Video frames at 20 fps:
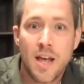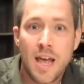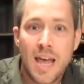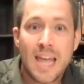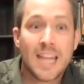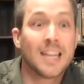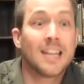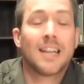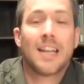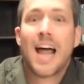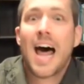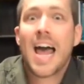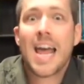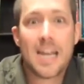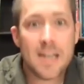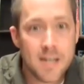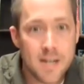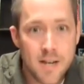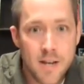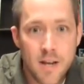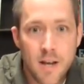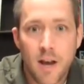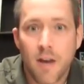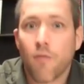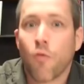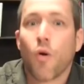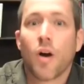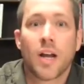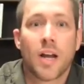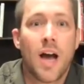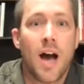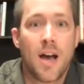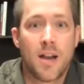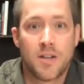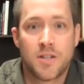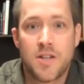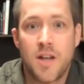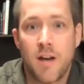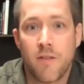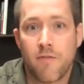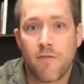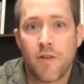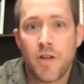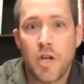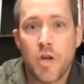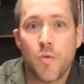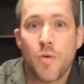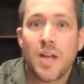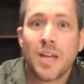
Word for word: in light of what God has done for you,